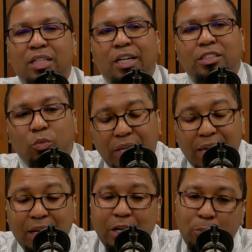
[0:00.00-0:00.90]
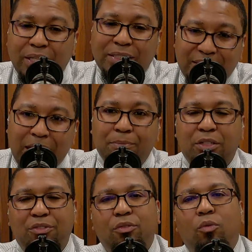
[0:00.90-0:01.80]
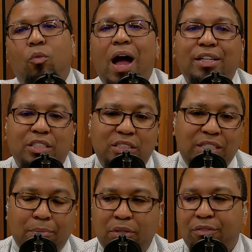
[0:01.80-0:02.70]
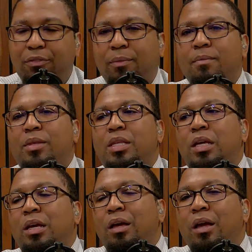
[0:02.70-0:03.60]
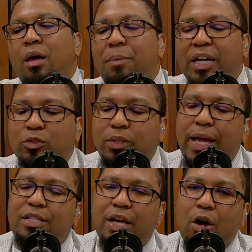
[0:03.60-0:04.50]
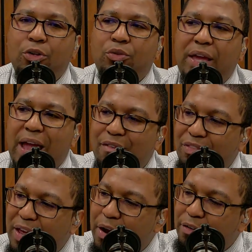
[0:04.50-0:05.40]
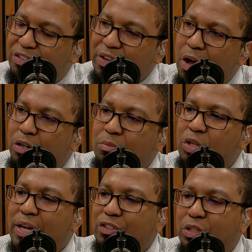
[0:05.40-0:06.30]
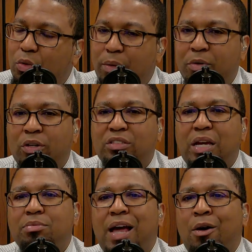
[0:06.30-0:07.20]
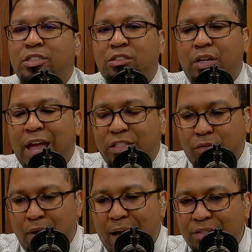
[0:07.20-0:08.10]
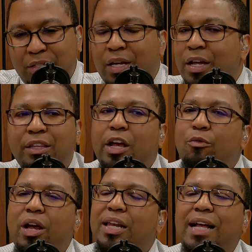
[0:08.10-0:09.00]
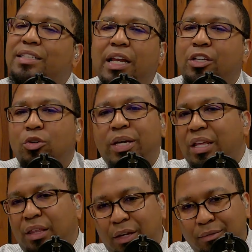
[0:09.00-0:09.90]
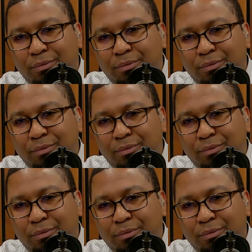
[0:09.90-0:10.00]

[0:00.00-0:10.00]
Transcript: It's a wee little bit deceptive. Why is it deceptive? Because when they tell you they have their cell communication equipment on the same towers as, as Verizon, they're really not telling you anything.